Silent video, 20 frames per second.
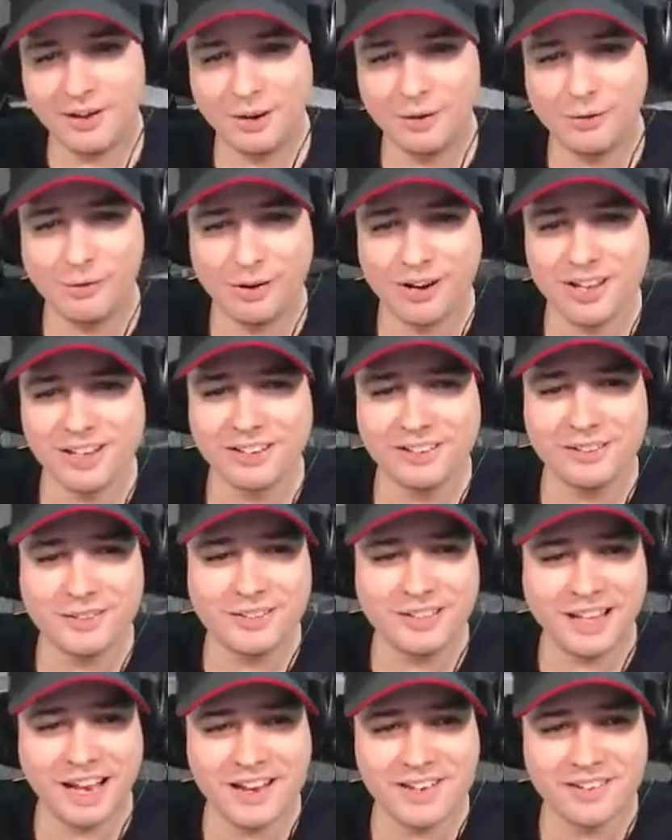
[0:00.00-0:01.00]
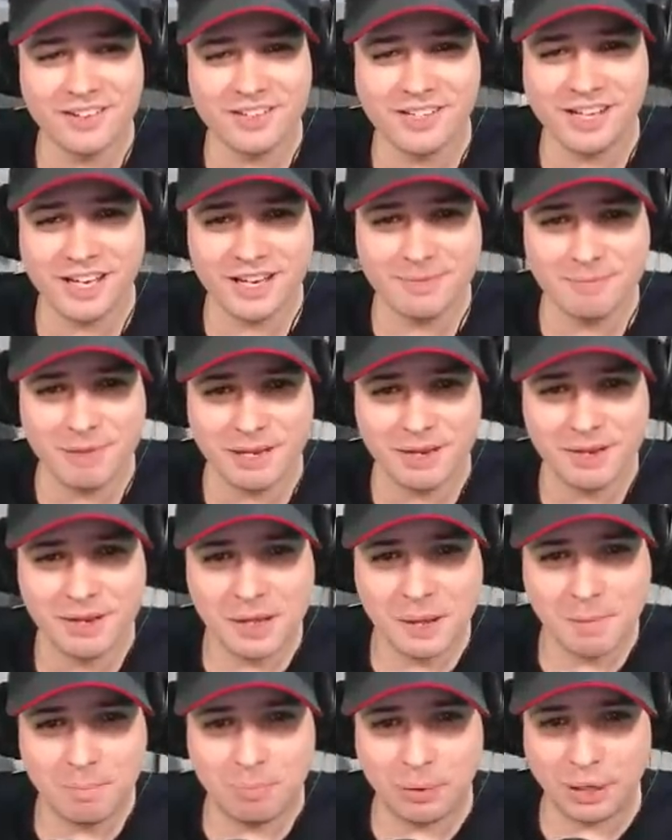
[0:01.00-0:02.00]
wanted it to land on the enemy
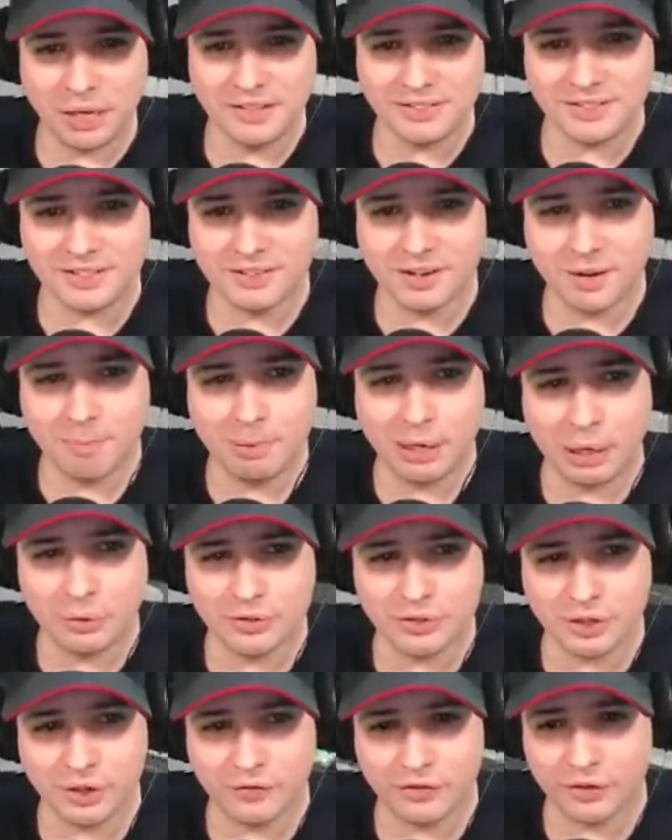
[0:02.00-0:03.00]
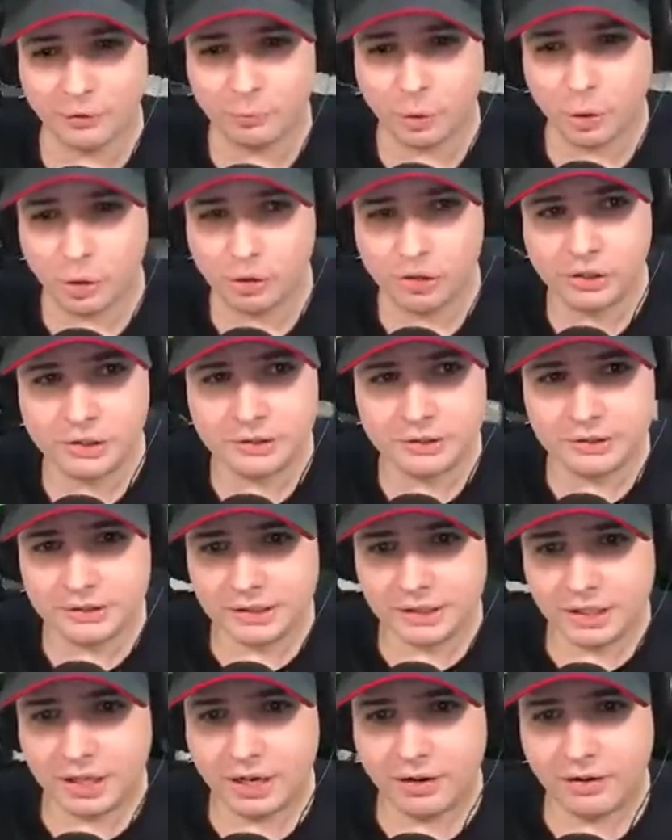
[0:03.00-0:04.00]
base and not bounce off the wall.
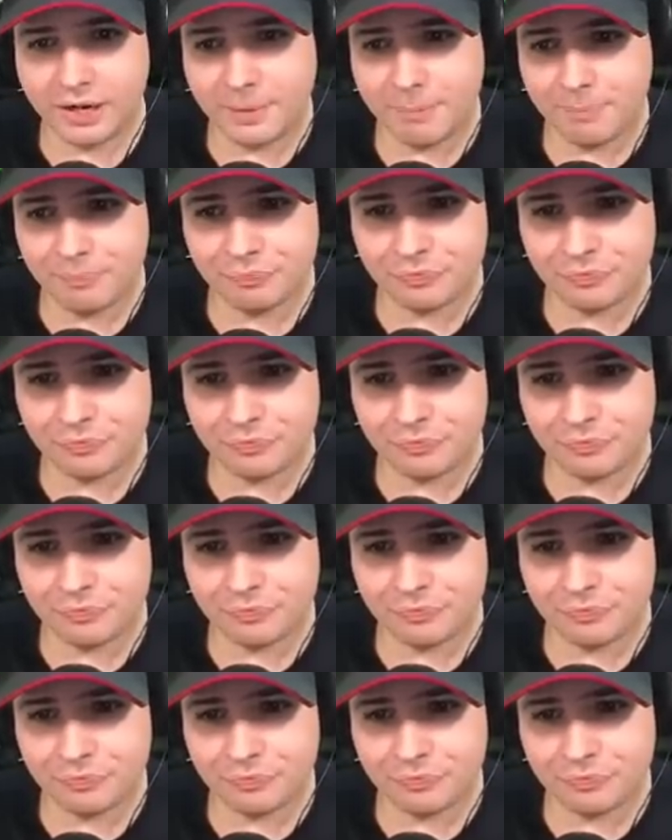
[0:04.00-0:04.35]
Alright.